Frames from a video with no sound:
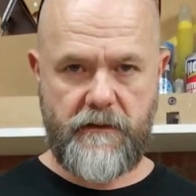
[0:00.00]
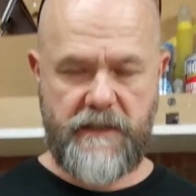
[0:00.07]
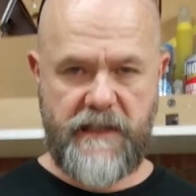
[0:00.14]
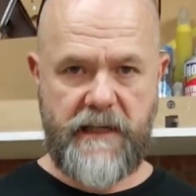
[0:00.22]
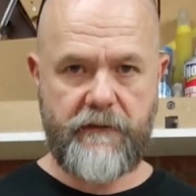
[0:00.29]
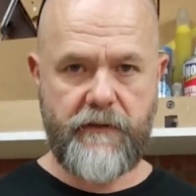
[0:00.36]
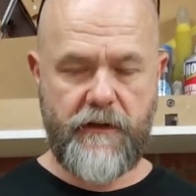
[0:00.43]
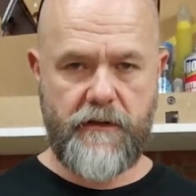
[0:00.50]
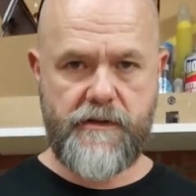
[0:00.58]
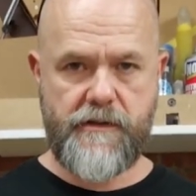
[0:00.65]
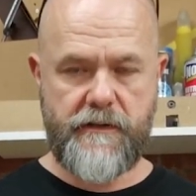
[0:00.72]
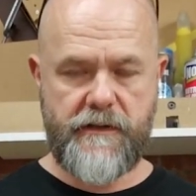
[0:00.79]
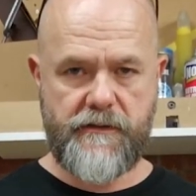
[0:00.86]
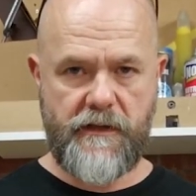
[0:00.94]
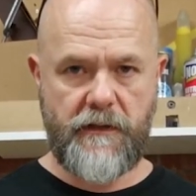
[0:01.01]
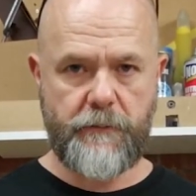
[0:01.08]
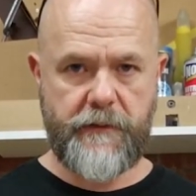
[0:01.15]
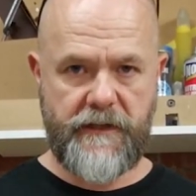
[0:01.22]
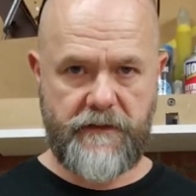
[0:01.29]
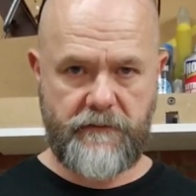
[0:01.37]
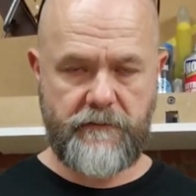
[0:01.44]
to give your sort of drill
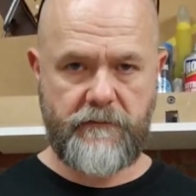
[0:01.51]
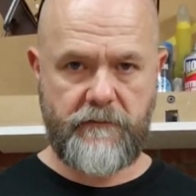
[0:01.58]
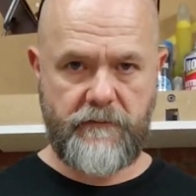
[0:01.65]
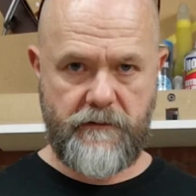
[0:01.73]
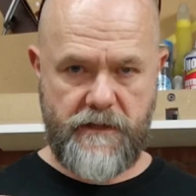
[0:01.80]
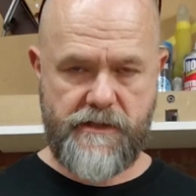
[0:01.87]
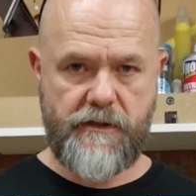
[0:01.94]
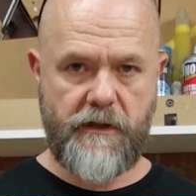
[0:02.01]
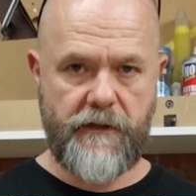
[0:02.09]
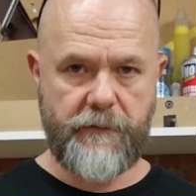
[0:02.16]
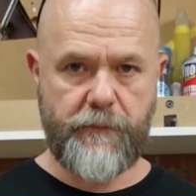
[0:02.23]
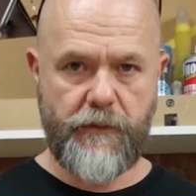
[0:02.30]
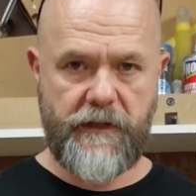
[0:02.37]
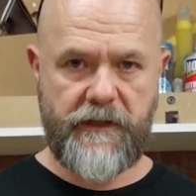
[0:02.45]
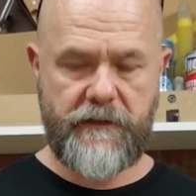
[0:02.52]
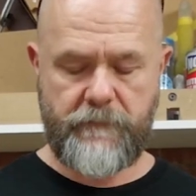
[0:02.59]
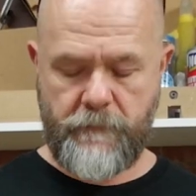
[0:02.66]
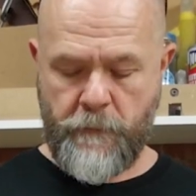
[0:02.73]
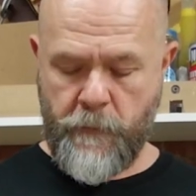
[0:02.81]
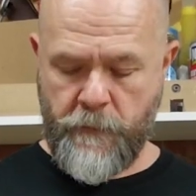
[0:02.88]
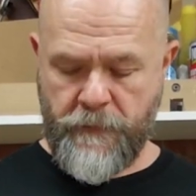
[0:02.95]
bit the starting point.
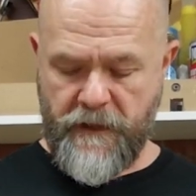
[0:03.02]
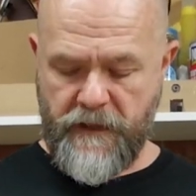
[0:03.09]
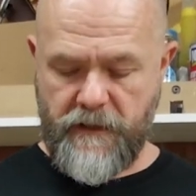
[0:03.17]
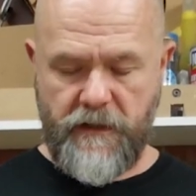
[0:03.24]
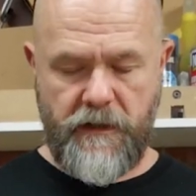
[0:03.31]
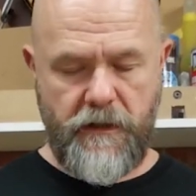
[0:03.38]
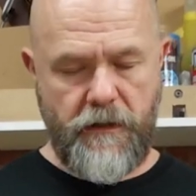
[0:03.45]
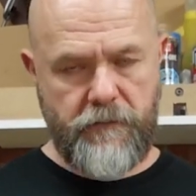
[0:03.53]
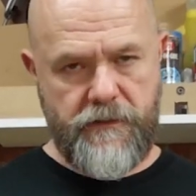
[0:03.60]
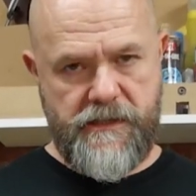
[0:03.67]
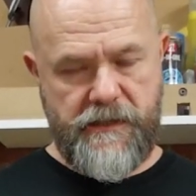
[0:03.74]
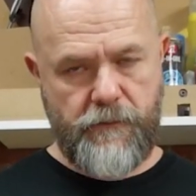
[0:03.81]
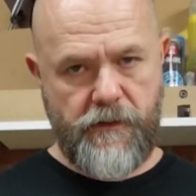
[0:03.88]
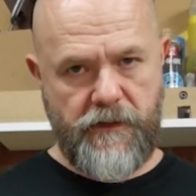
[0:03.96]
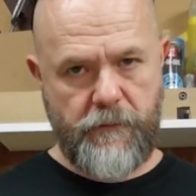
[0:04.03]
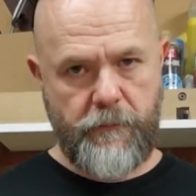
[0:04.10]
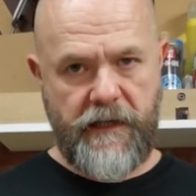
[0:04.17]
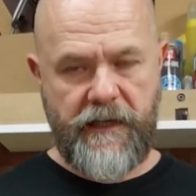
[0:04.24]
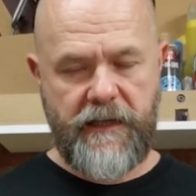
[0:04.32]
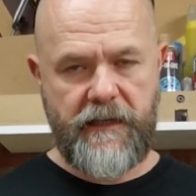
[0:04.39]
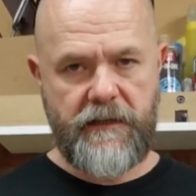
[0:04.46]
You obviously want to
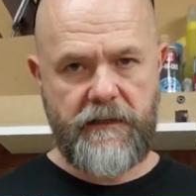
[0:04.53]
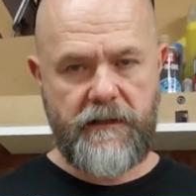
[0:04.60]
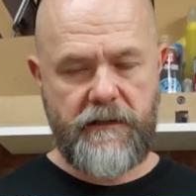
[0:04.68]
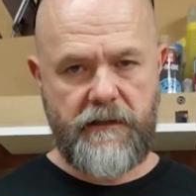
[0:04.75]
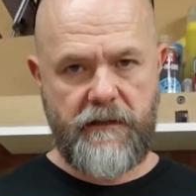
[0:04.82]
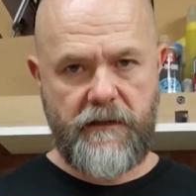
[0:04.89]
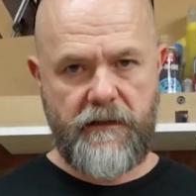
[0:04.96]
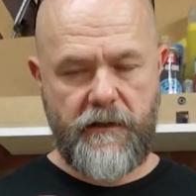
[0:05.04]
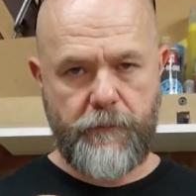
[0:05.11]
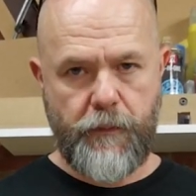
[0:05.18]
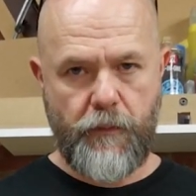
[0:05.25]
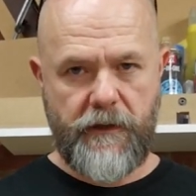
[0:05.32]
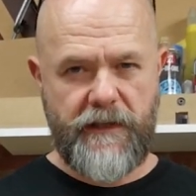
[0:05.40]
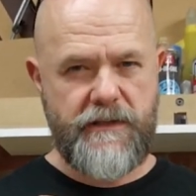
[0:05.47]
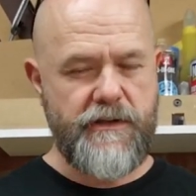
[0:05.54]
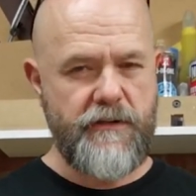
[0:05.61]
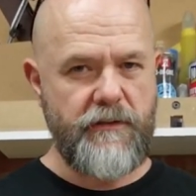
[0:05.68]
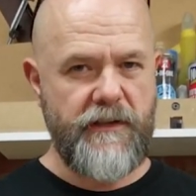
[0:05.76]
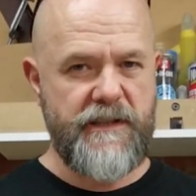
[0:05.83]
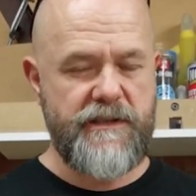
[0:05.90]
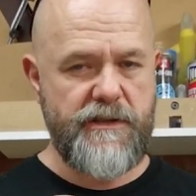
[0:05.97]
make the point
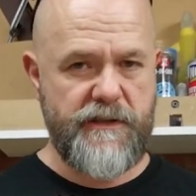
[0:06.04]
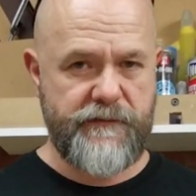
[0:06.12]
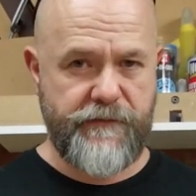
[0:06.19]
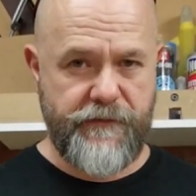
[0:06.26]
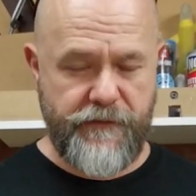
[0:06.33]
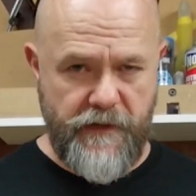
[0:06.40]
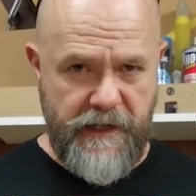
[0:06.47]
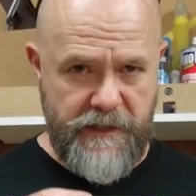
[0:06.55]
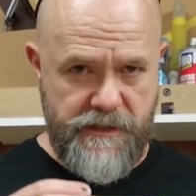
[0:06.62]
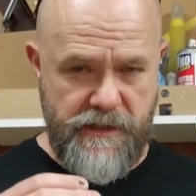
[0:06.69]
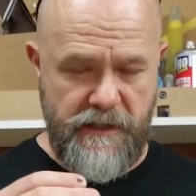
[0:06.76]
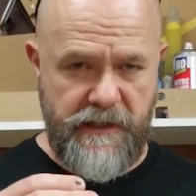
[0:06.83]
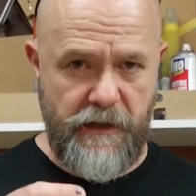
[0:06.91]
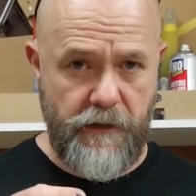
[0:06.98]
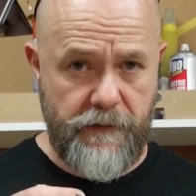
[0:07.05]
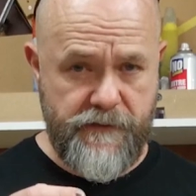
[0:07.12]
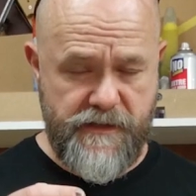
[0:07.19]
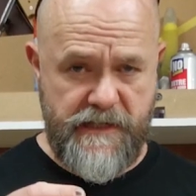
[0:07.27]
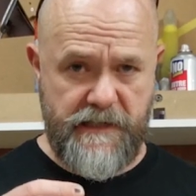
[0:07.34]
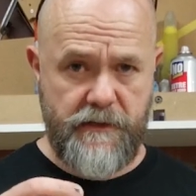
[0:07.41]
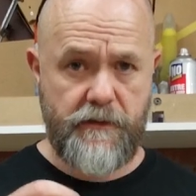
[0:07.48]
so that it's just fractionally off
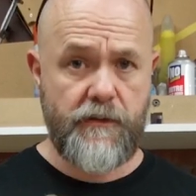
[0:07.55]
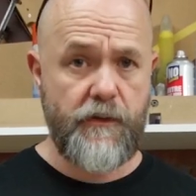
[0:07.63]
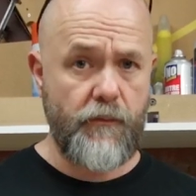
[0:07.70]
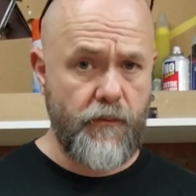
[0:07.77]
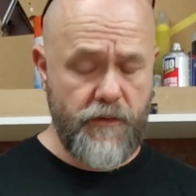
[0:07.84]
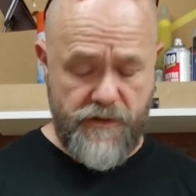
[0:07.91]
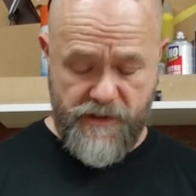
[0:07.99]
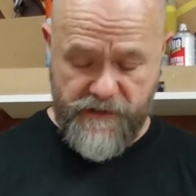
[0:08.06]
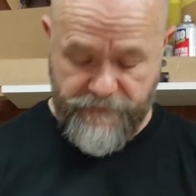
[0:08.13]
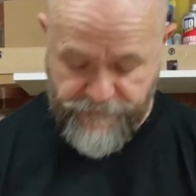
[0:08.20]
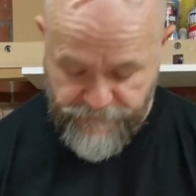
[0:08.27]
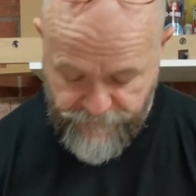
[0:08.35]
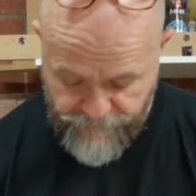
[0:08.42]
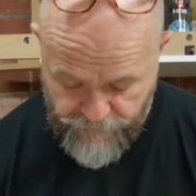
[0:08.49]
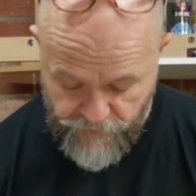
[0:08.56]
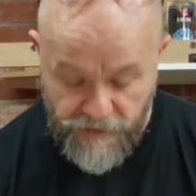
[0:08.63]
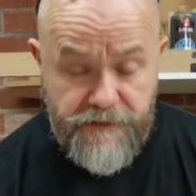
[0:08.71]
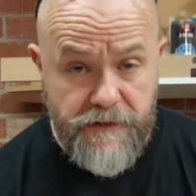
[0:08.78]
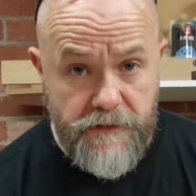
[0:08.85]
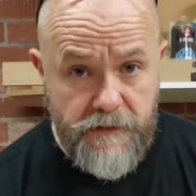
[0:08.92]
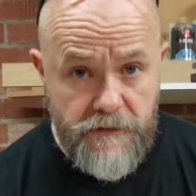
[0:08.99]
center towards the
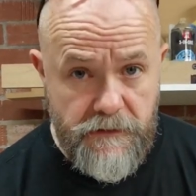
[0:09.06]
front.